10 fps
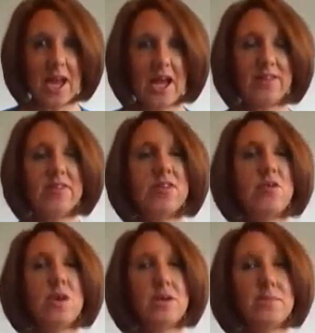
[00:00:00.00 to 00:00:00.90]
And
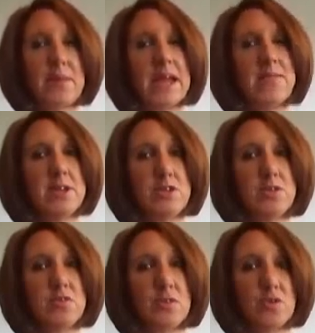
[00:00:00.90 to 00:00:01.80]
so it may be
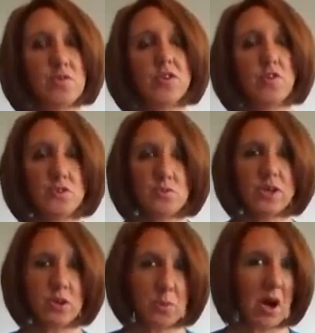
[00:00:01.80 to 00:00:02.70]
useful for you to
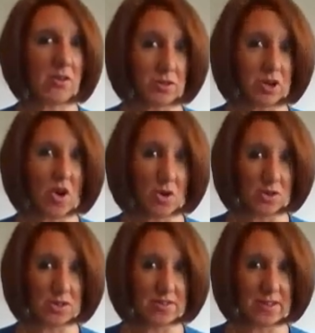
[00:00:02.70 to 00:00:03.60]
bring your partner along
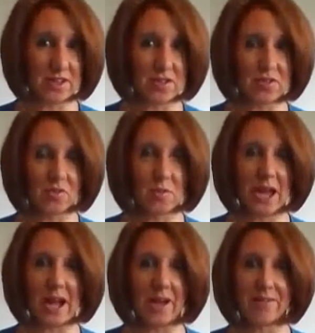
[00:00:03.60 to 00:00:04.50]
to the sessions that we
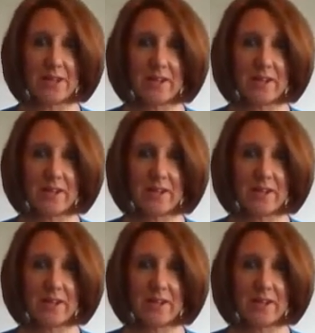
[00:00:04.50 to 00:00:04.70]
have.